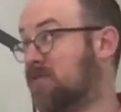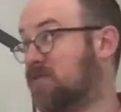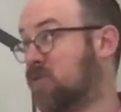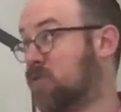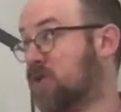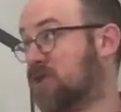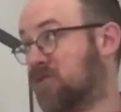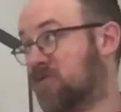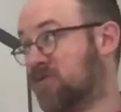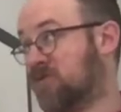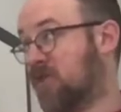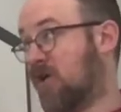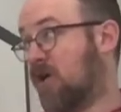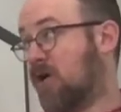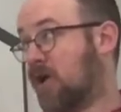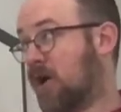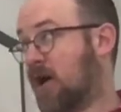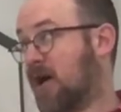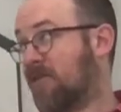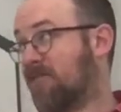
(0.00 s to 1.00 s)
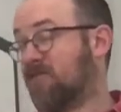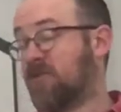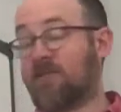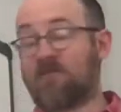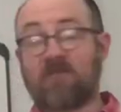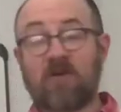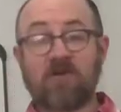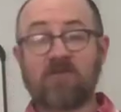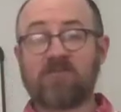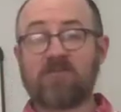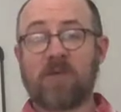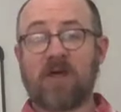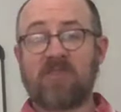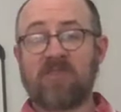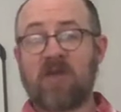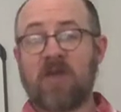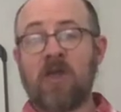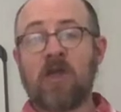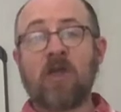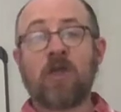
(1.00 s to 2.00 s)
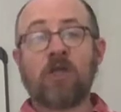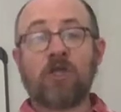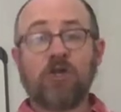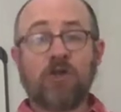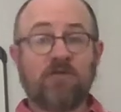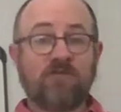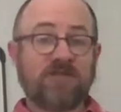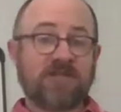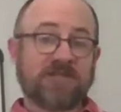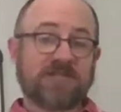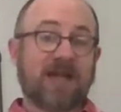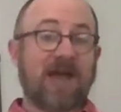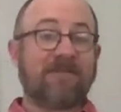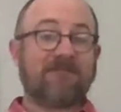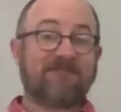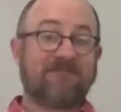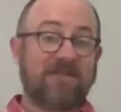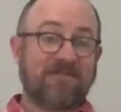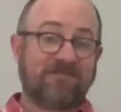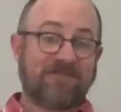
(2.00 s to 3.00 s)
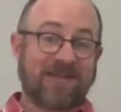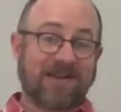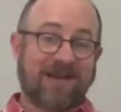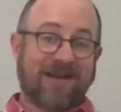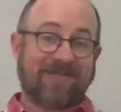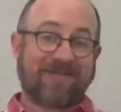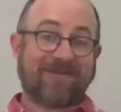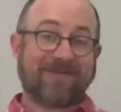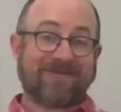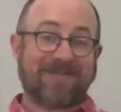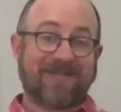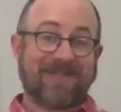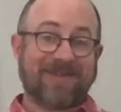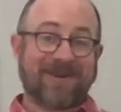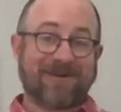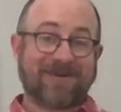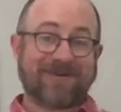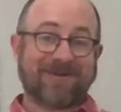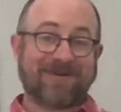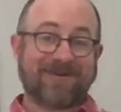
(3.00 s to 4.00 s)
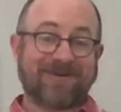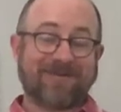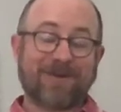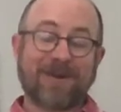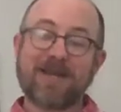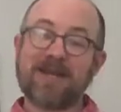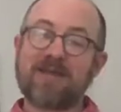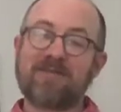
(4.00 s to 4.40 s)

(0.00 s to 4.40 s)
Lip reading: So when you start off your first month, you've just got $50 in there, right?